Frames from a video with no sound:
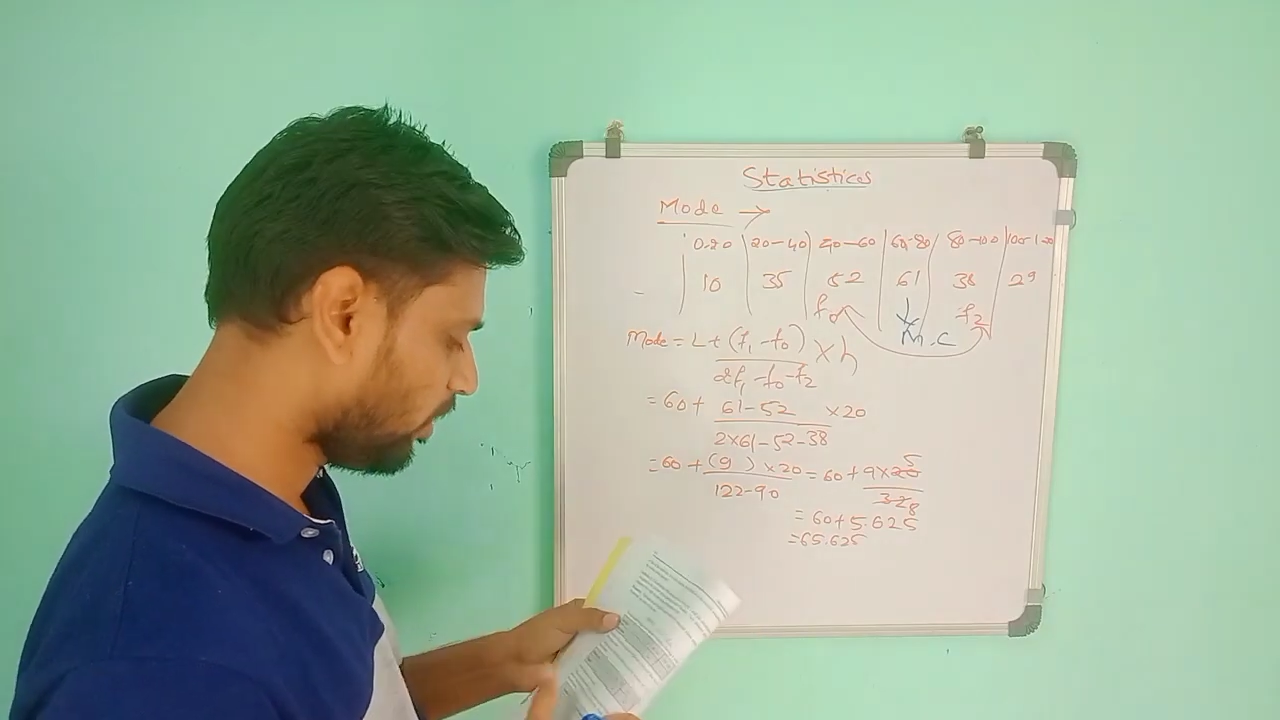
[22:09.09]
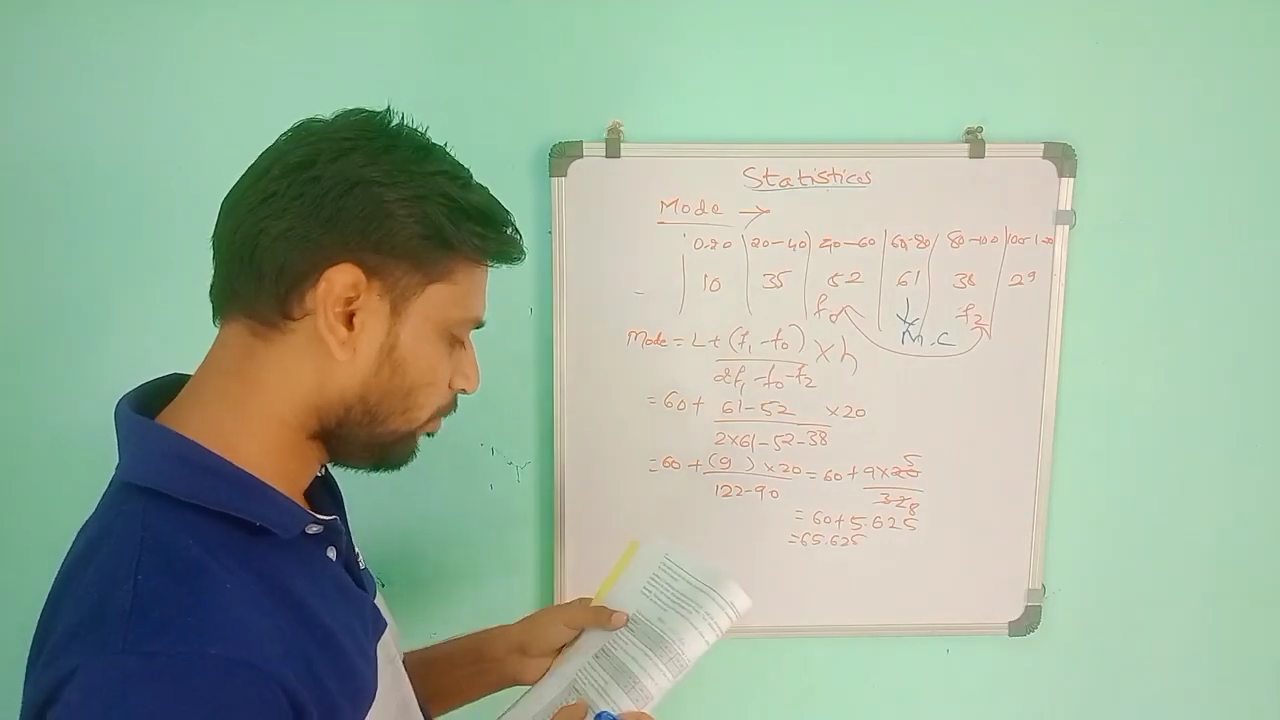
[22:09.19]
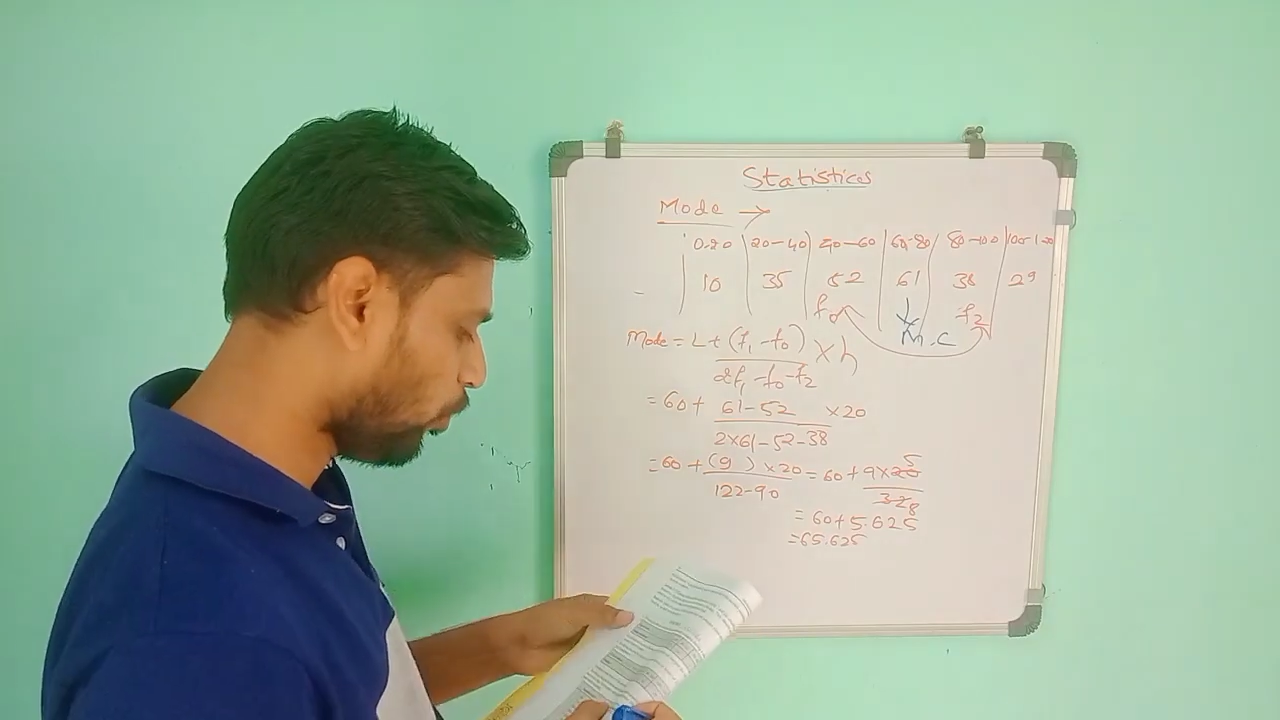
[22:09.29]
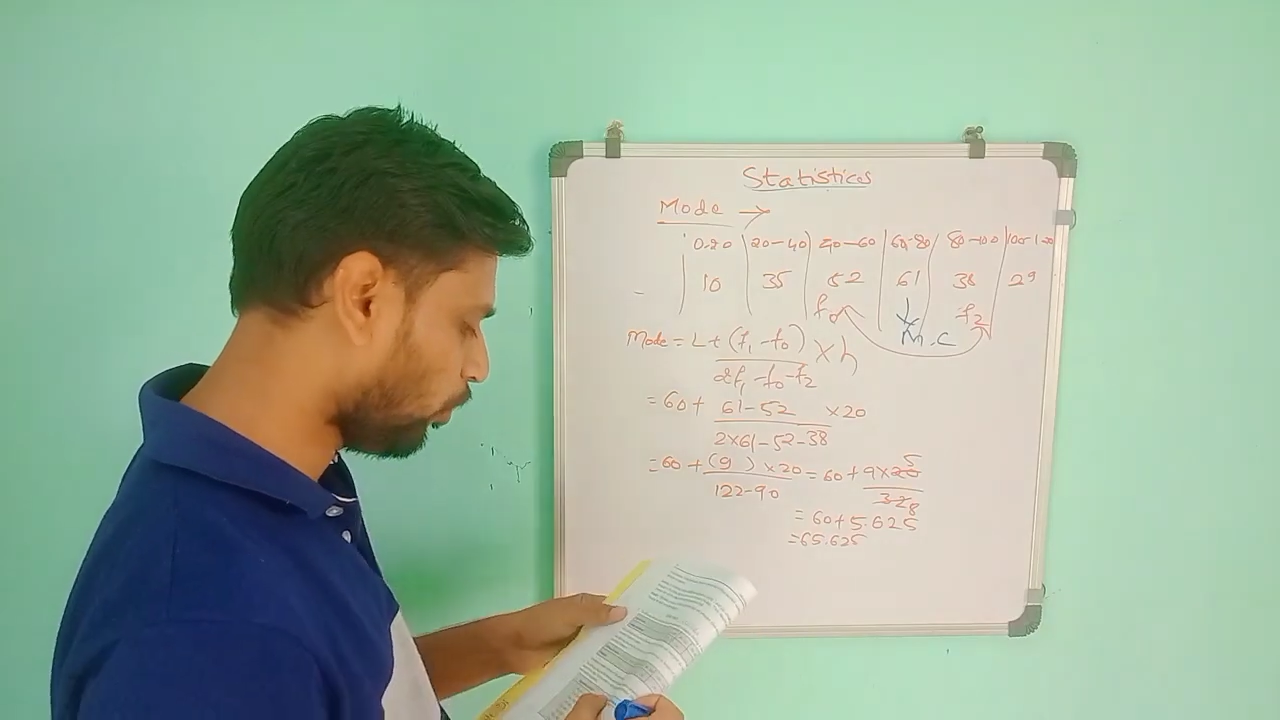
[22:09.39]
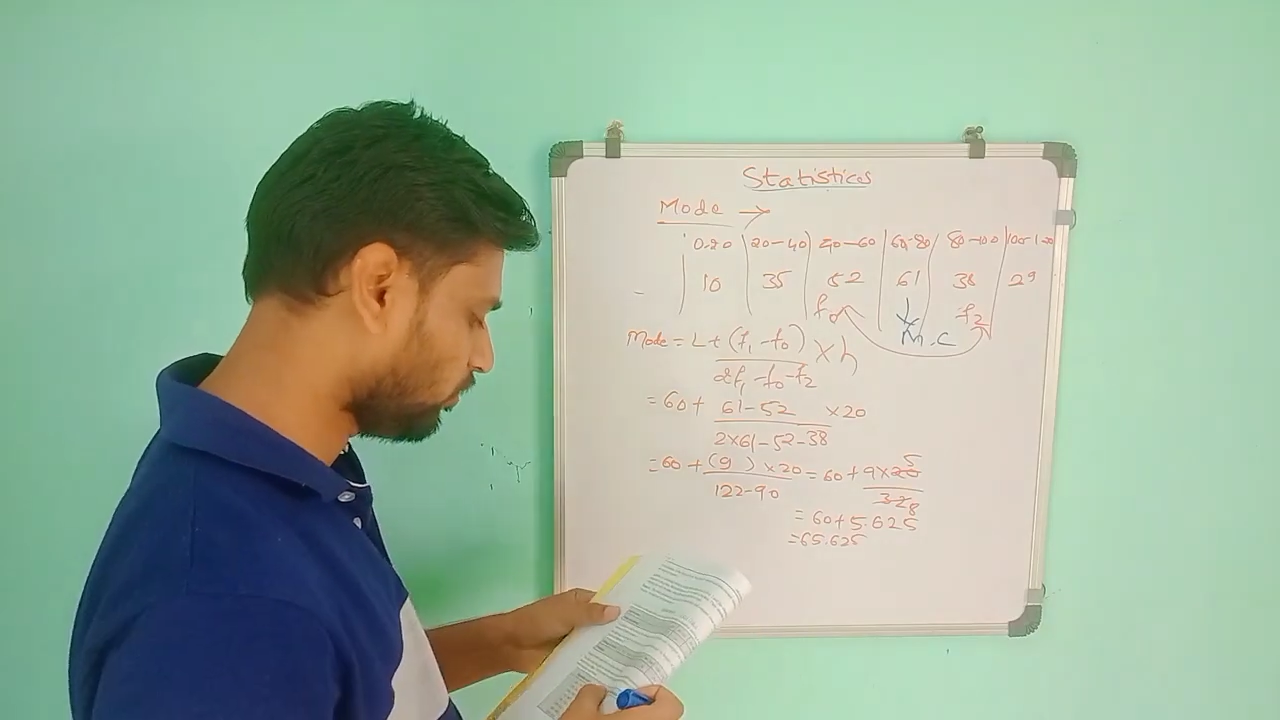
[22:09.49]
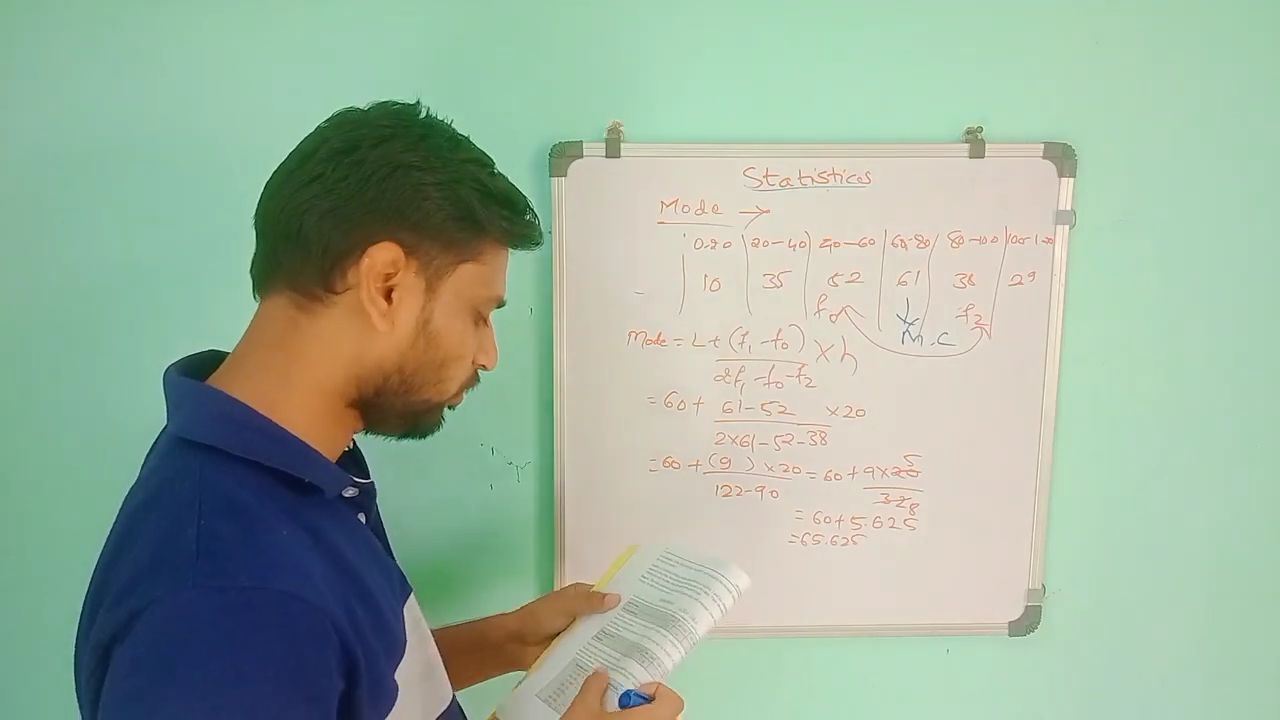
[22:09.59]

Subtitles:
the mode.